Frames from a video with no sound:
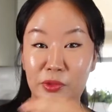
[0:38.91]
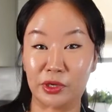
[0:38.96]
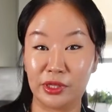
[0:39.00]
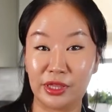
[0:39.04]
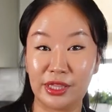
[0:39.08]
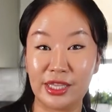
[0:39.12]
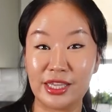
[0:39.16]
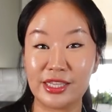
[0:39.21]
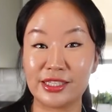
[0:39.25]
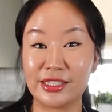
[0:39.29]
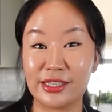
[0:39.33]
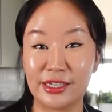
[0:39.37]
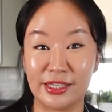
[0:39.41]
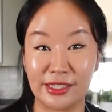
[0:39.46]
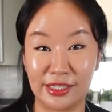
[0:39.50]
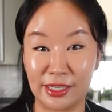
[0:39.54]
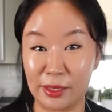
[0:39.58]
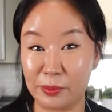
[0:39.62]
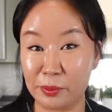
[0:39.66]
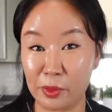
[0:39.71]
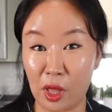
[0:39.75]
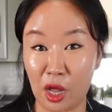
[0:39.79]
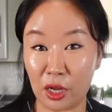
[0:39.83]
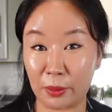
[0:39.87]
put these in a
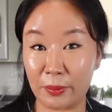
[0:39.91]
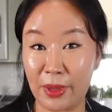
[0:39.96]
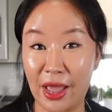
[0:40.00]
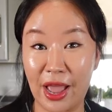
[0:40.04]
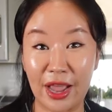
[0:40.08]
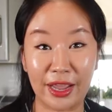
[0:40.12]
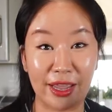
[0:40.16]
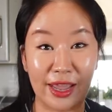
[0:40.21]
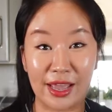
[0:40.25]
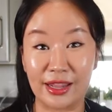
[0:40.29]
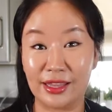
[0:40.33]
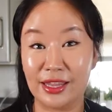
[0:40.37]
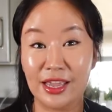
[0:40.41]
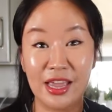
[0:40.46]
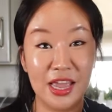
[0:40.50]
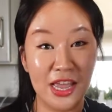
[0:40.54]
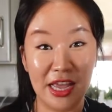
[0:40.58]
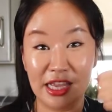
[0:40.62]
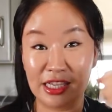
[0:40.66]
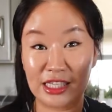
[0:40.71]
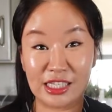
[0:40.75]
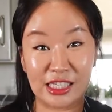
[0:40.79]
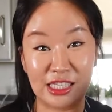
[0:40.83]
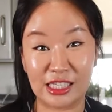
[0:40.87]
Ziploc bag and
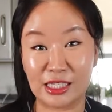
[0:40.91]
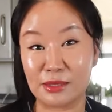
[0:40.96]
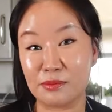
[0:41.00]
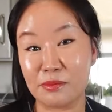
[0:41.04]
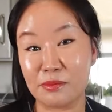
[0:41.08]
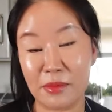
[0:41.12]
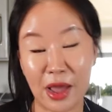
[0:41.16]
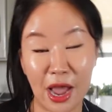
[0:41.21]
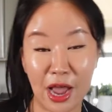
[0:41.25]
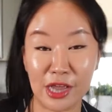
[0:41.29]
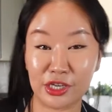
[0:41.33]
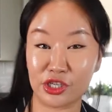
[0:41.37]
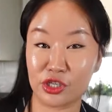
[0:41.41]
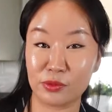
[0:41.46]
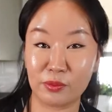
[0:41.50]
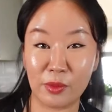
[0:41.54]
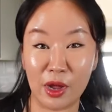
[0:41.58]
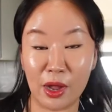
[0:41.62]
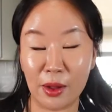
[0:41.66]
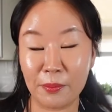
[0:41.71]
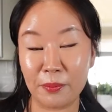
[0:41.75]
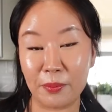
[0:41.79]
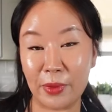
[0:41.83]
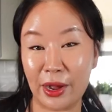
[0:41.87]
smash them
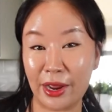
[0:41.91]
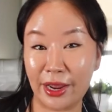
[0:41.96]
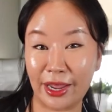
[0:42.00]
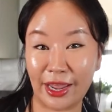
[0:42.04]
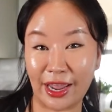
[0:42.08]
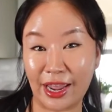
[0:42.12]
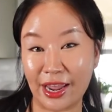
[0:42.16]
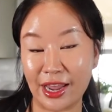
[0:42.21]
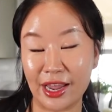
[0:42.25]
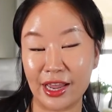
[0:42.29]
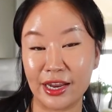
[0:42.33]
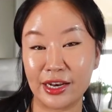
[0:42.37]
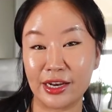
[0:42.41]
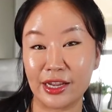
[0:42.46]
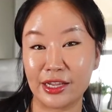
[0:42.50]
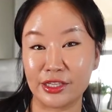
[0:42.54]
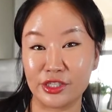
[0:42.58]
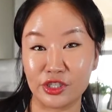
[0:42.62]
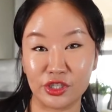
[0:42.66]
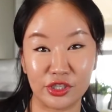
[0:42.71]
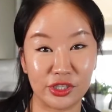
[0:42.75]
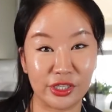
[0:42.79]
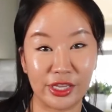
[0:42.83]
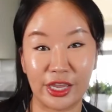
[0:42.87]
up by hand and
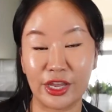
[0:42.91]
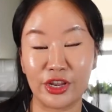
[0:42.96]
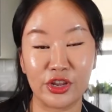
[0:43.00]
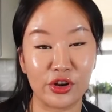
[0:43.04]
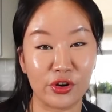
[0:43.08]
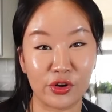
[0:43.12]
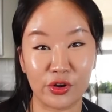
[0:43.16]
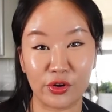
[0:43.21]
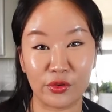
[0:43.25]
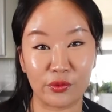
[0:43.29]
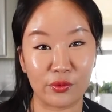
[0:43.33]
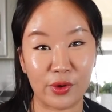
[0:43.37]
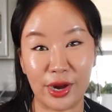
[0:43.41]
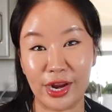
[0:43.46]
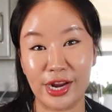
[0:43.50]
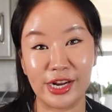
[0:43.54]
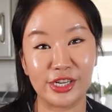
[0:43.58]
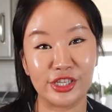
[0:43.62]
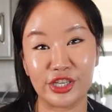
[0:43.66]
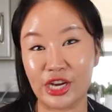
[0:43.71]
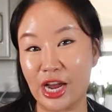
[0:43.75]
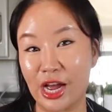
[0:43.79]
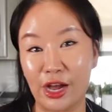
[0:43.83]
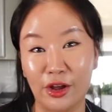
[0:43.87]
just get your
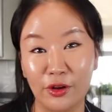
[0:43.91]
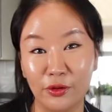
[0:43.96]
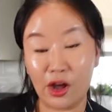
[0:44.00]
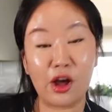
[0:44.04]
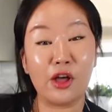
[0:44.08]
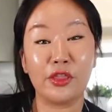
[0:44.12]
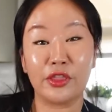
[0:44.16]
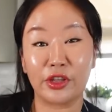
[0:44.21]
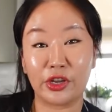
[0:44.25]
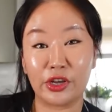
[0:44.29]
rage out on the